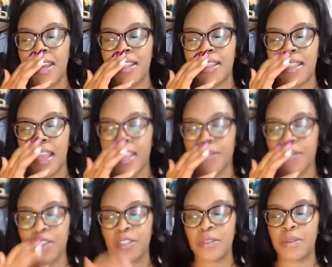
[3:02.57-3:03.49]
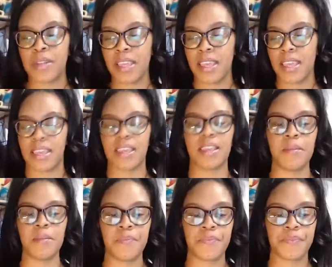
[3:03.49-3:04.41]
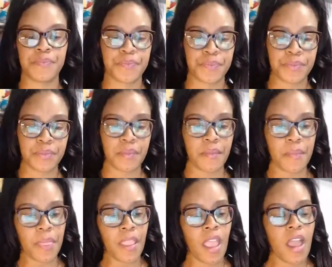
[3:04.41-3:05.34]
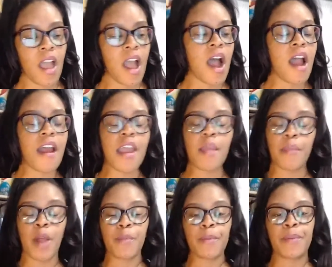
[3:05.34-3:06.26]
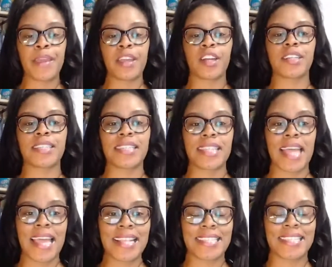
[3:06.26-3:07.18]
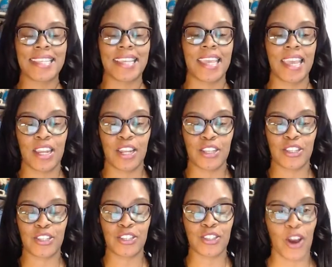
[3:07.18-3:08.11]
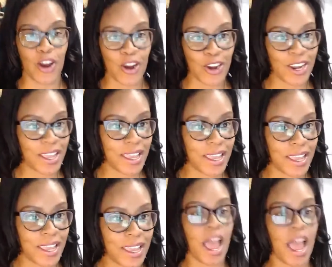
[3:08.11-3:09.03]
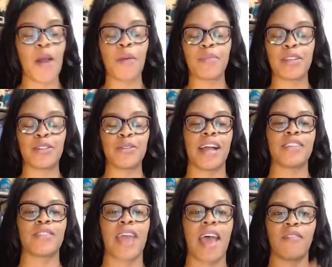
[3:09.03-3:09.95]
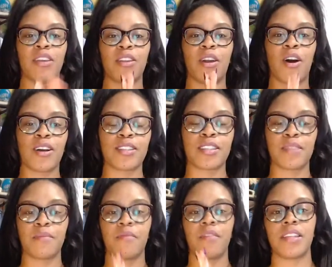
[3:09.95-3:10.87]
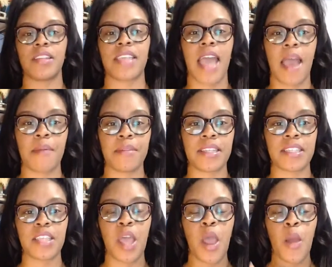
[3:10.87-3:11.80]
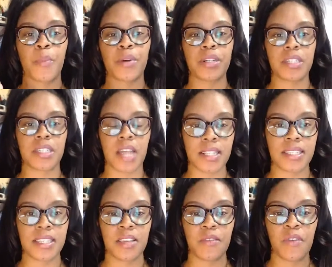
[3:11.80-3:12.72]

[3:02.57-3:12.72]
Thanks for tuning in. All right, Purple Pinkers, let's get started. I hope that you guys are having an awesome, fantabulous, productive